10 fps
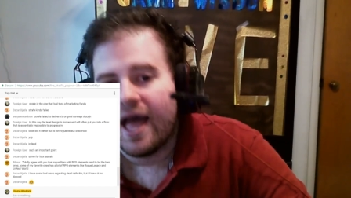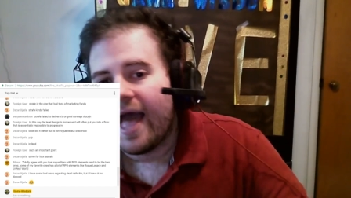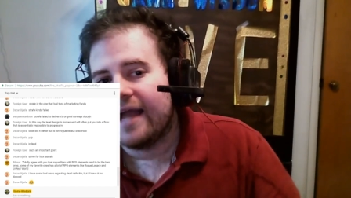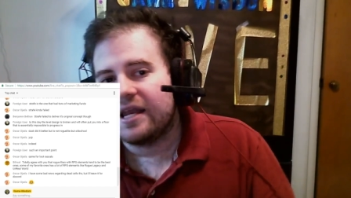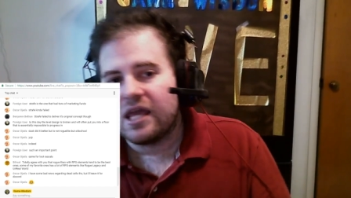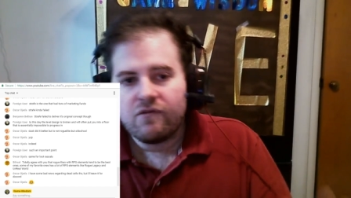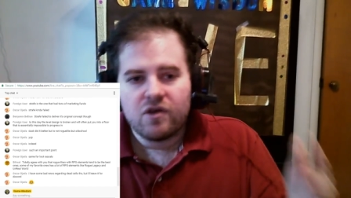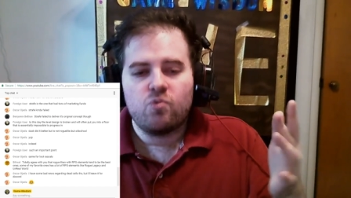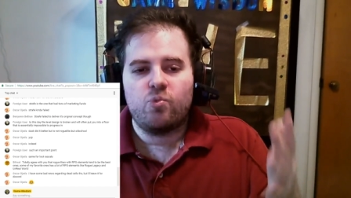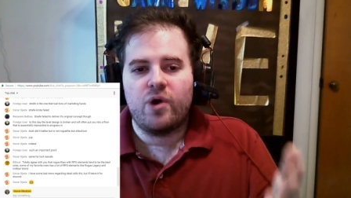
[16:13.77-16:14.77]
And
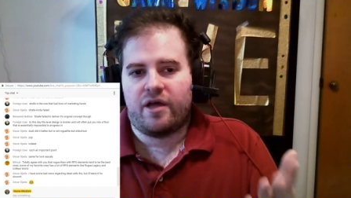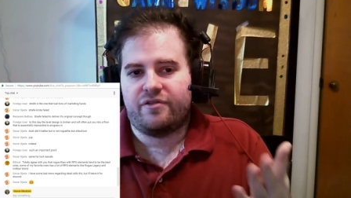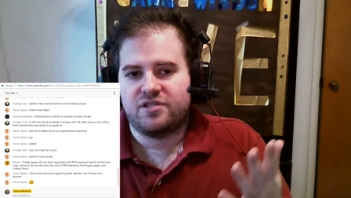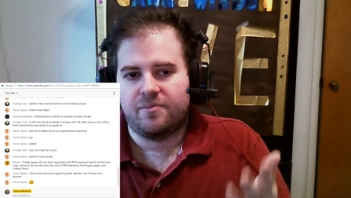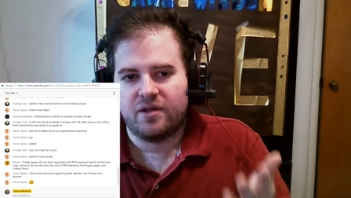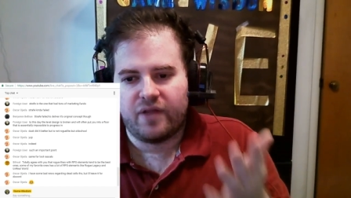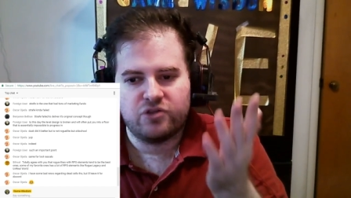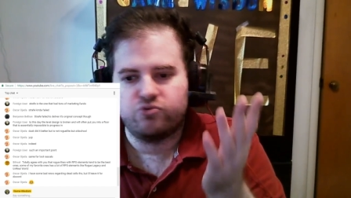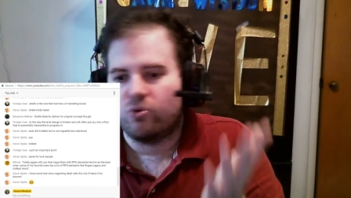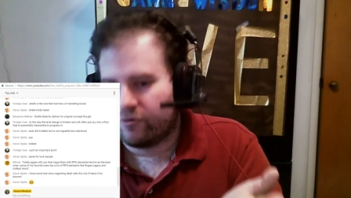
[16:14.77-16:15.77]
even with something like
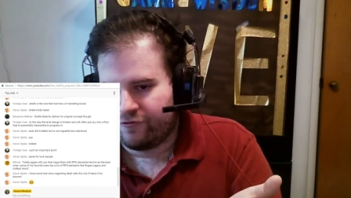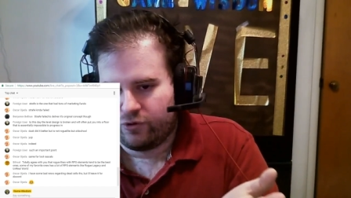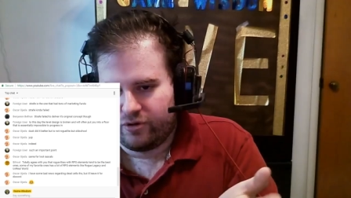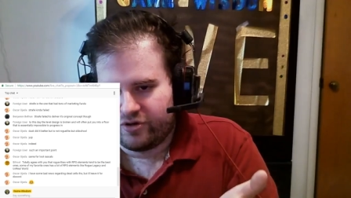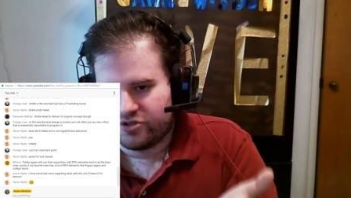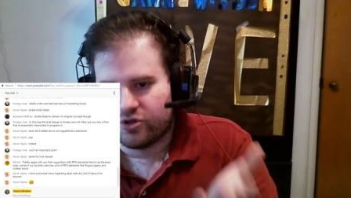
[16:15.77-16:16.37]
Dwarf Fortress,